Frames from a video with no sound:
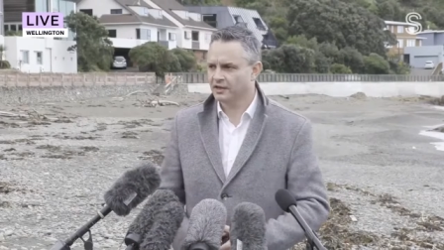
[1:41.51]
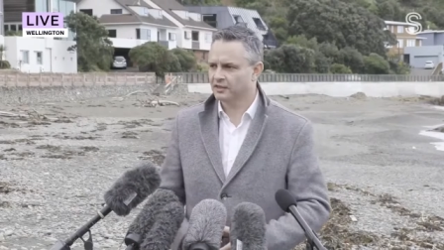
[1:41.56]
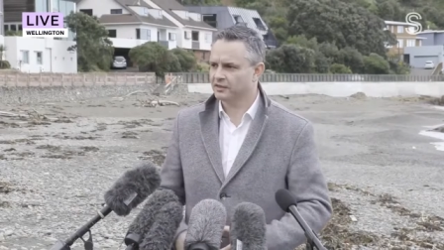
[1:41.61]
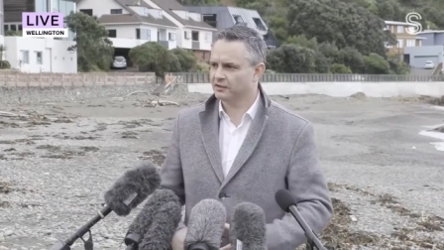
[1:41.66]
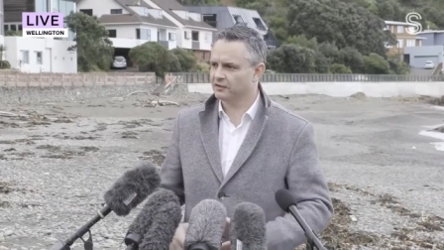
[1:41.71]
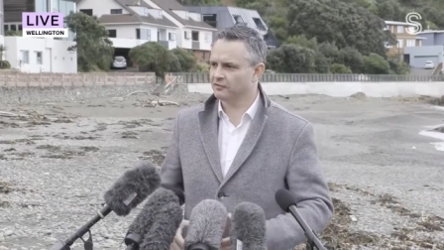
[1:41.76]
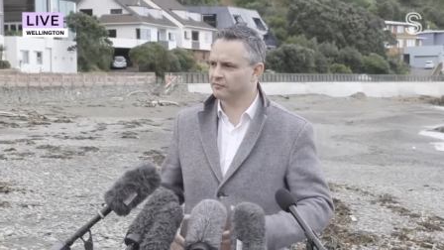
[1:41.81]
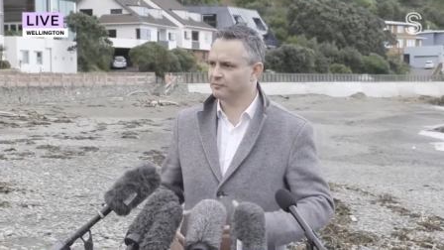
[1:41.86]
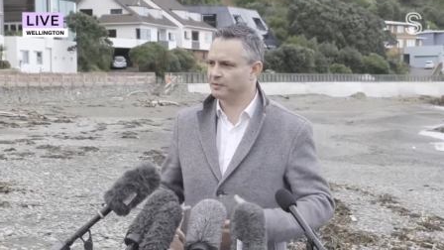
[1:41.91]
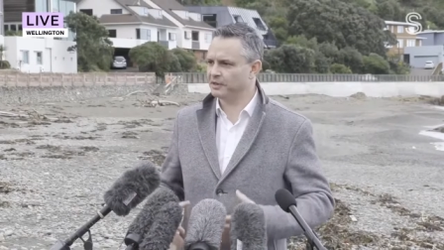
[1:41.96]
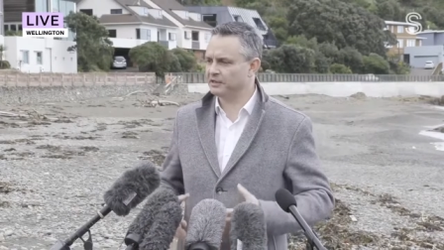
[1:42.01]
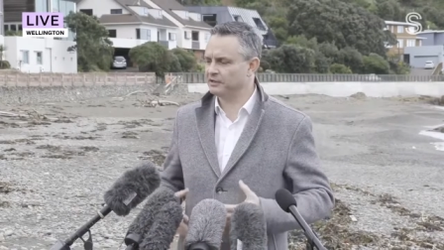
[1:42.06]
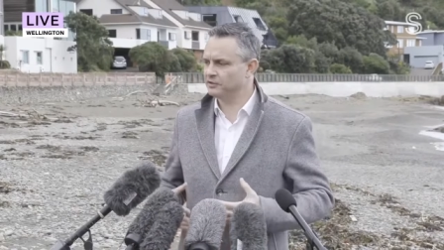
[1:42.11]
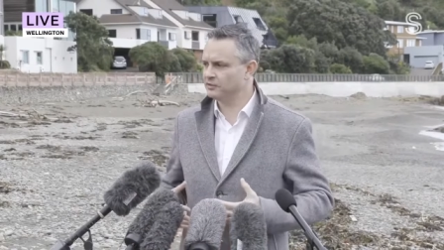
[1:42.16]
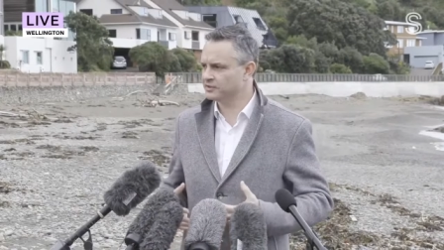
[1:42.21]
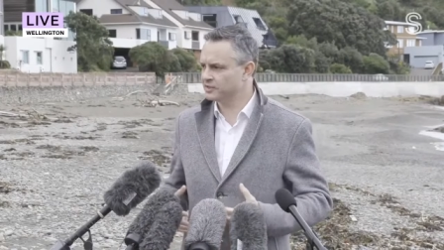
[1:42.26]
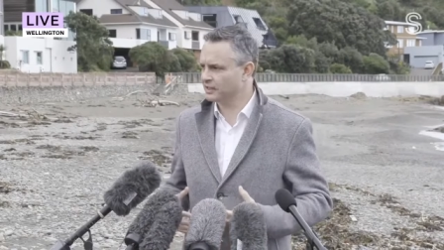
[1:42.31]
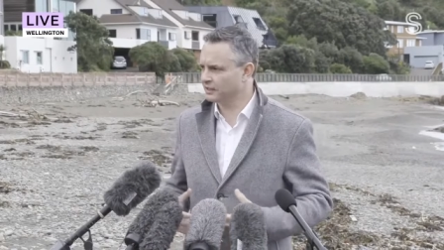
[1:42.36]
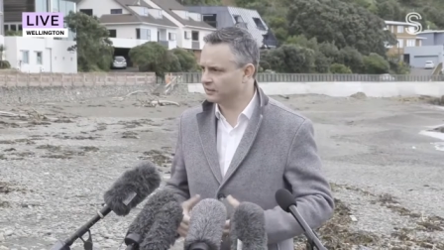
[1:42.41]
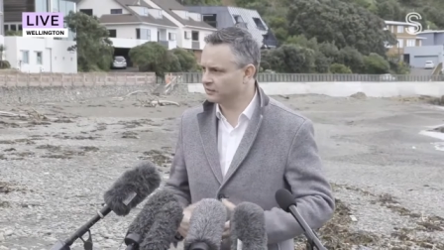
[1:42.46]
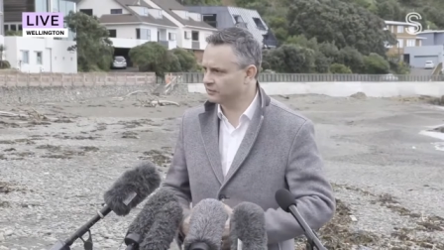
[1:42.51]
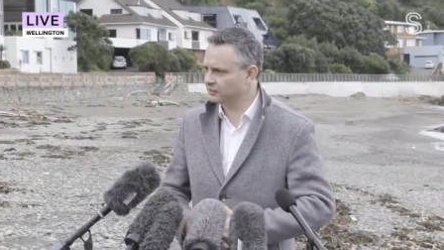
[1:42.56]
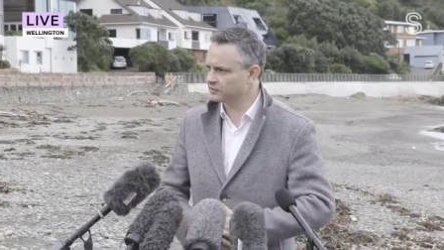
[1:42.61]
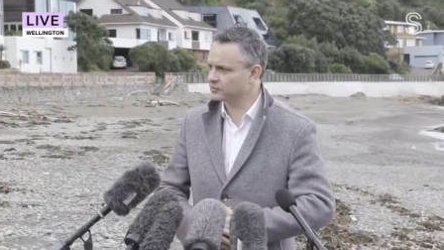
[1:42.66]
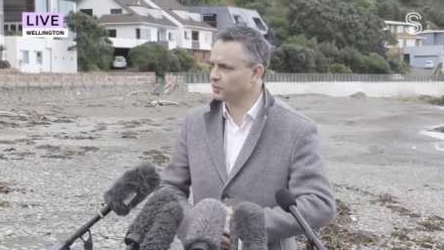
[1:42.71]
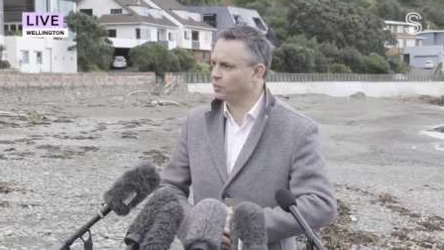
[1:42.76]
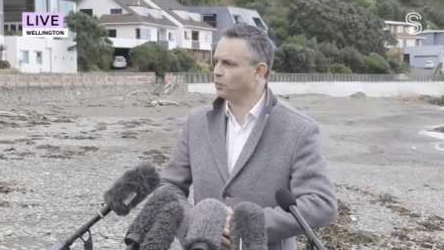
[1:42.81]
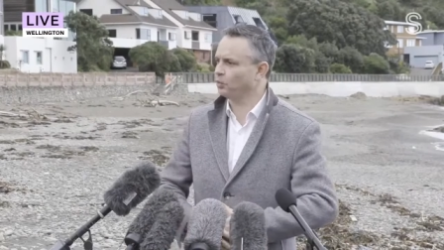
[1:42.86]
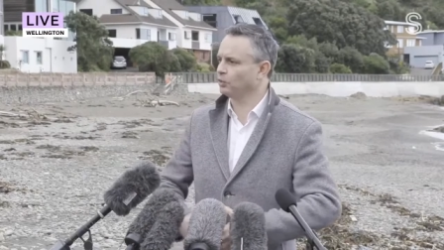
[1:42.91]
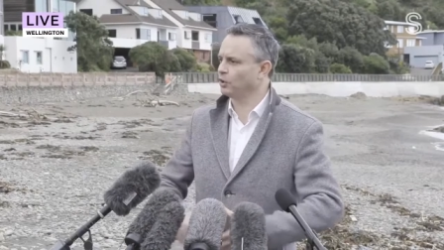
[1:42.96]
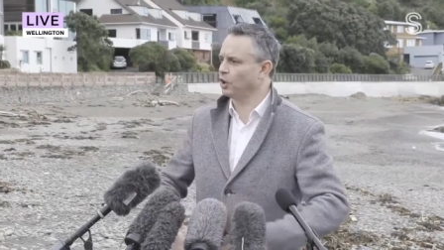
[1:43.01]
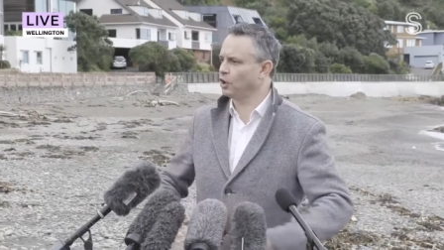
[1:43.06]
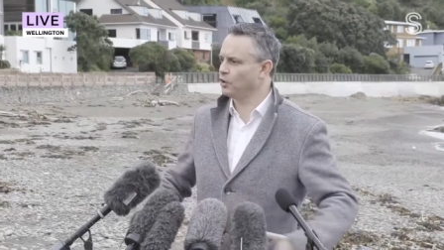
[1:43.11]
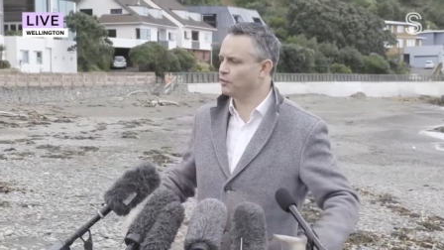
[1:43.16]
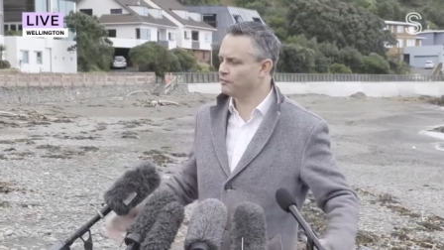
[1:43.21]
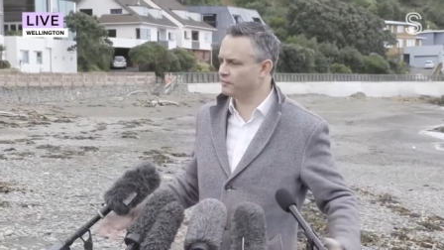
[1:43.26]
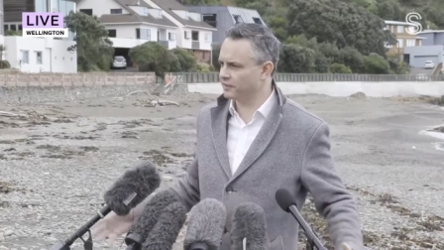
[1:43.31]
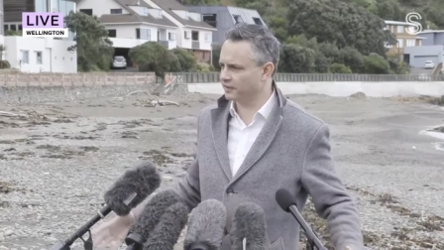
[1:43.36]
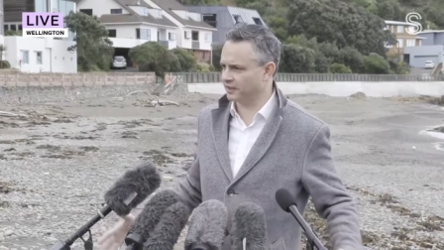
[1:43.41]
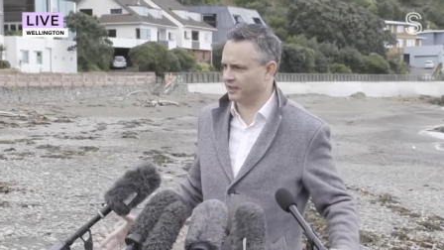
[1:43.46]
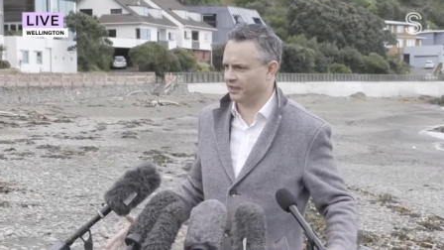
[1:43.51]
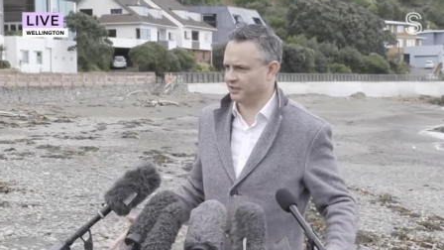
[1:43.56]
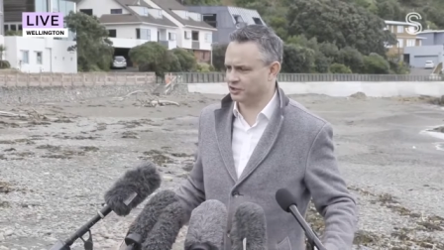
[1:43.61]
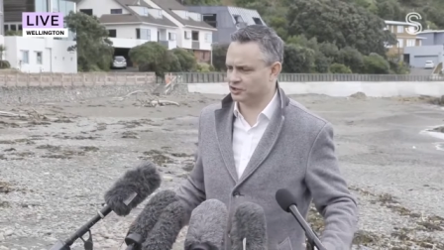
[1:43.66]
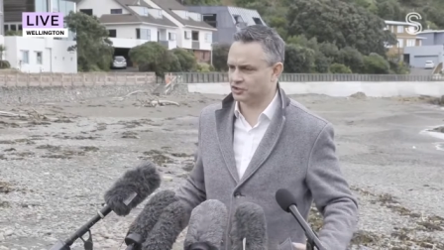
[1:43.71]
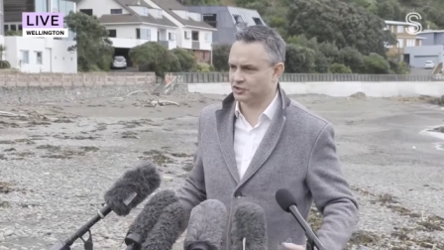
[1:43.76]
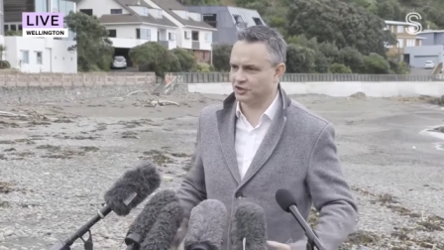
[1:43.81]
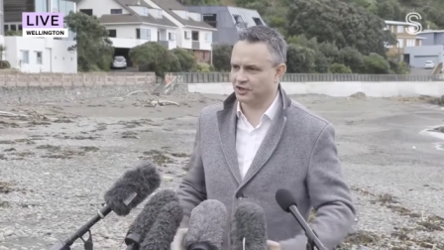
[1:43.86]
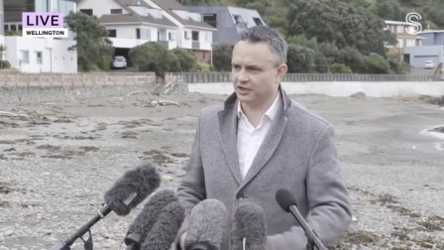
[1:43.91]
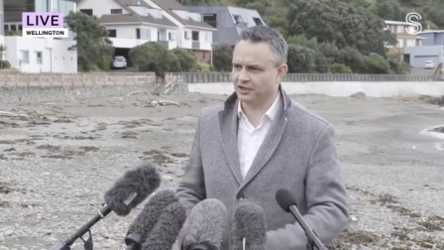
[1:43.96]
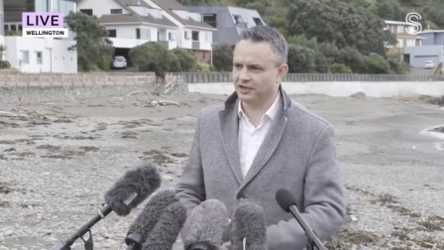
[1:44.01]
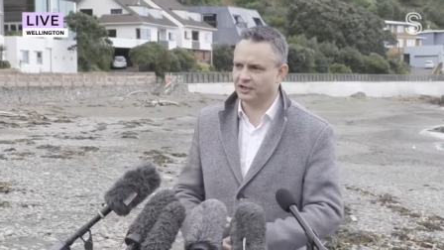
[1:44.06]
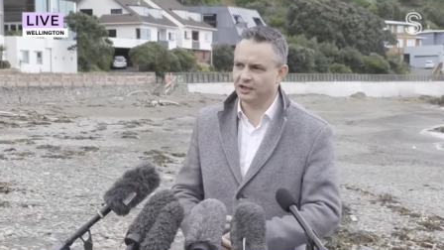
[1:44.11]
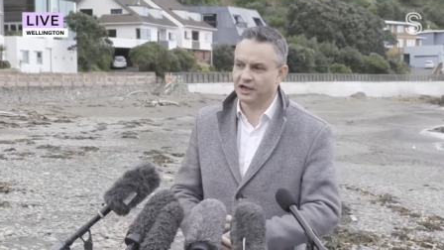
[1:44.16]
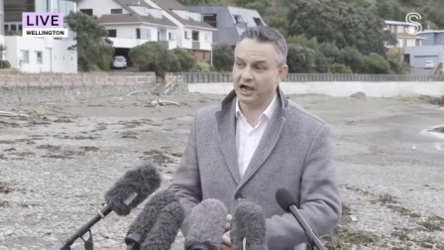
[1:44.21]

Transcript: there have been New Zealanders all over the country